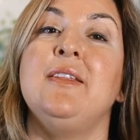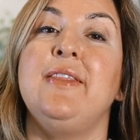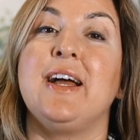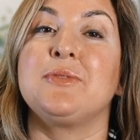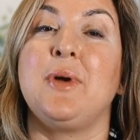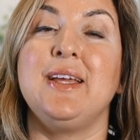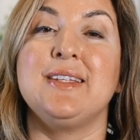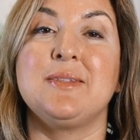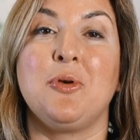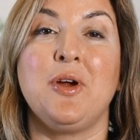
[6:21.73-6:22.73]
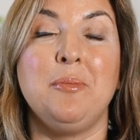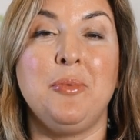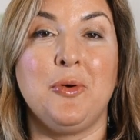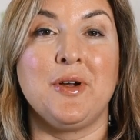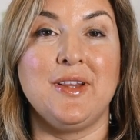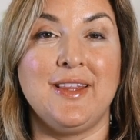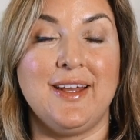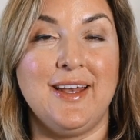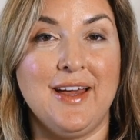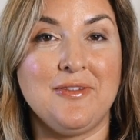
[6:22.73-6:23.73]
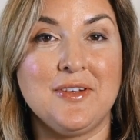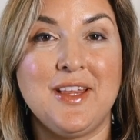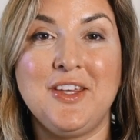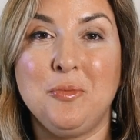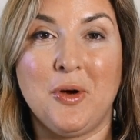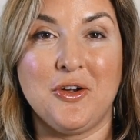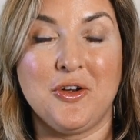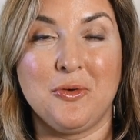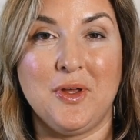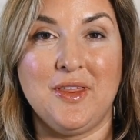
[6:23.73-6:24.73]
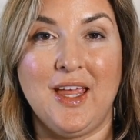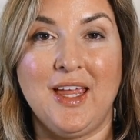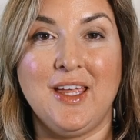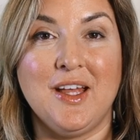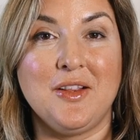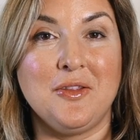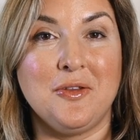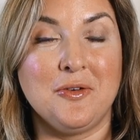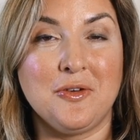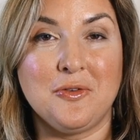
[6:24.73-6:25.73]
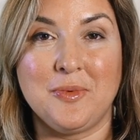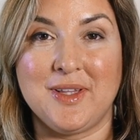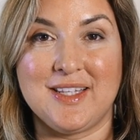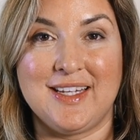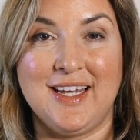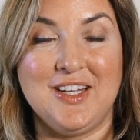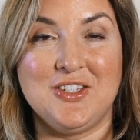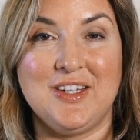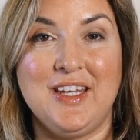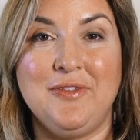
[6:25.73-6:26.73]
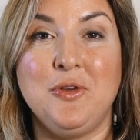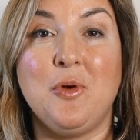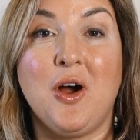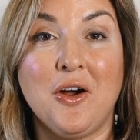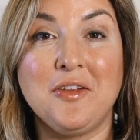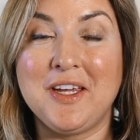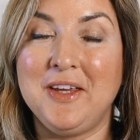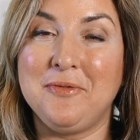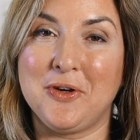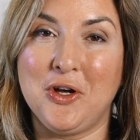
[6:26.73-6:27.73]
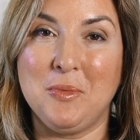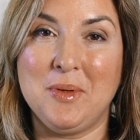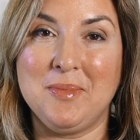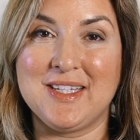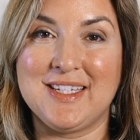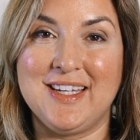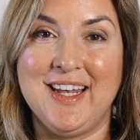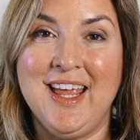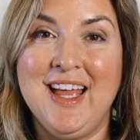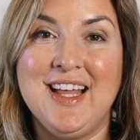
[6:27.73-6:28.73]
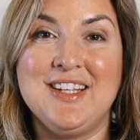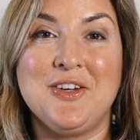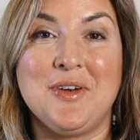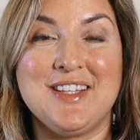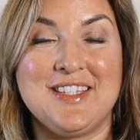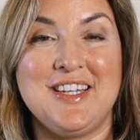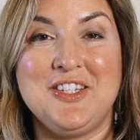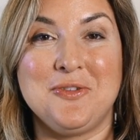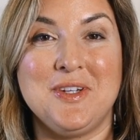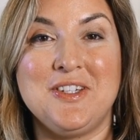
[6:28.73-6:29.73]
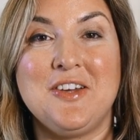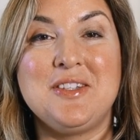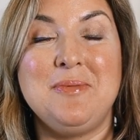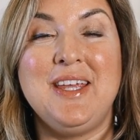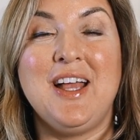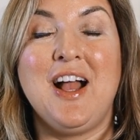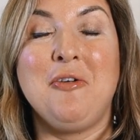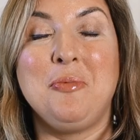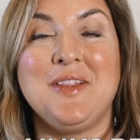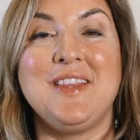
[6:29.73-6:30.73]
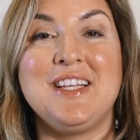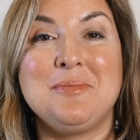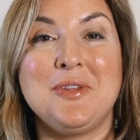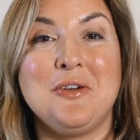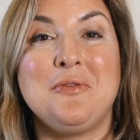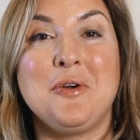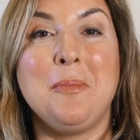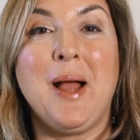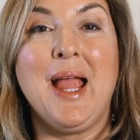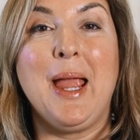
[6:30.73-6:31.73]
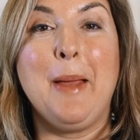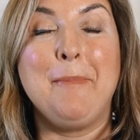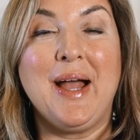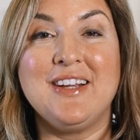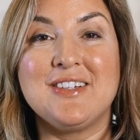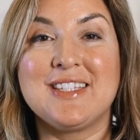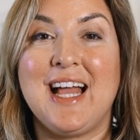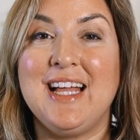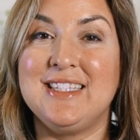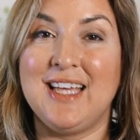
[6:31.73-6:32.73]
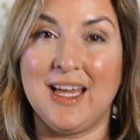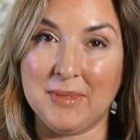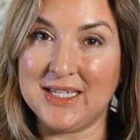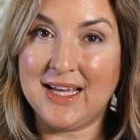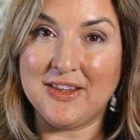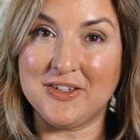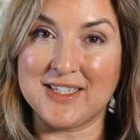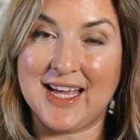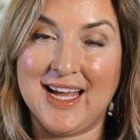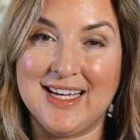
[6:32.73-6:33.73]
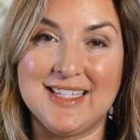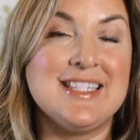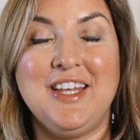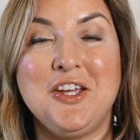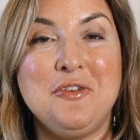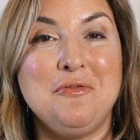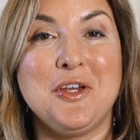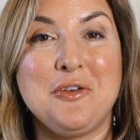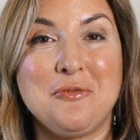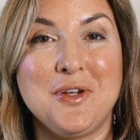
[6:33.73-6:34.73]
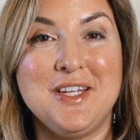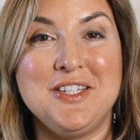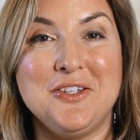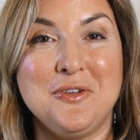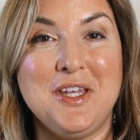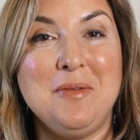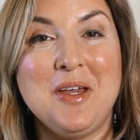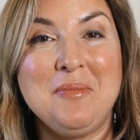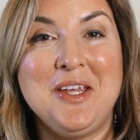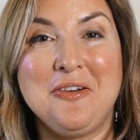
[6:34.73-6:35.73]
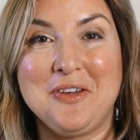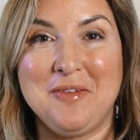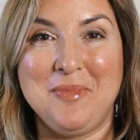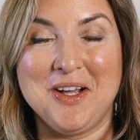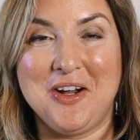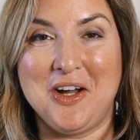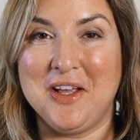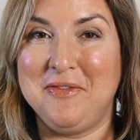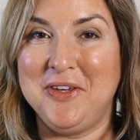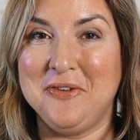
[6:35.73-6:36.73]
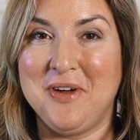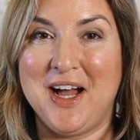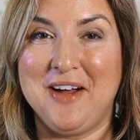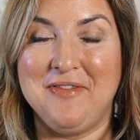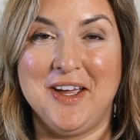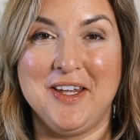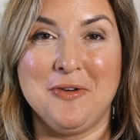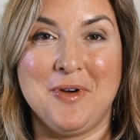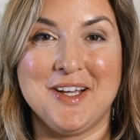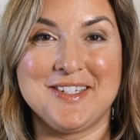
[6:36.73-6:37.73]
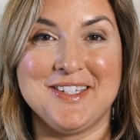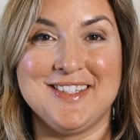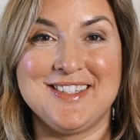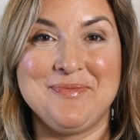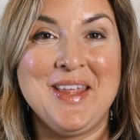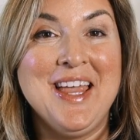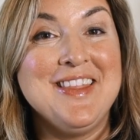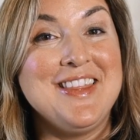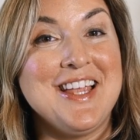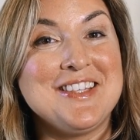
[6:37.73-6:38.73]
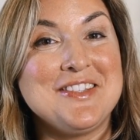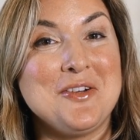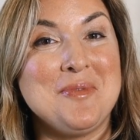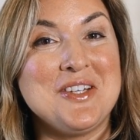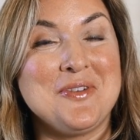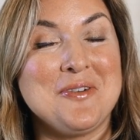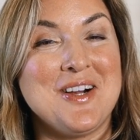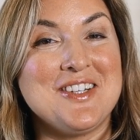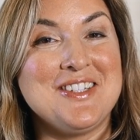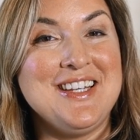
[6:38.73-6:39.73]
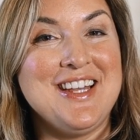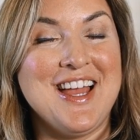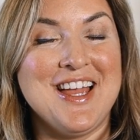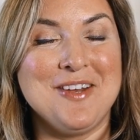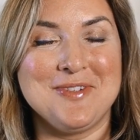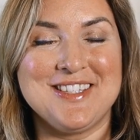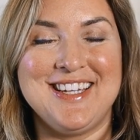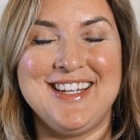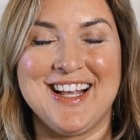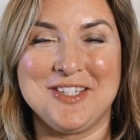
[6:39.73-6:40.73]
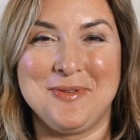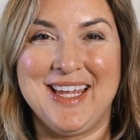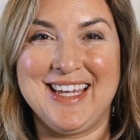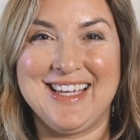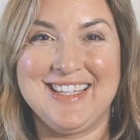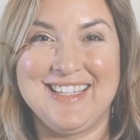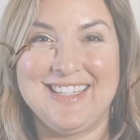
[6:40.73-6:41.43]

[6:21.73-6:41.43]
That's why it's more important than ever that you partner with a local real estate agent. If you are looking for a home in Milton, don't hesitate to reach out to me. I will put links below for my buyer's guides and my seller's guides, and you can feel free to email me or give me a call if you have any questions. Thanks so much for watching, and we'll see you next week.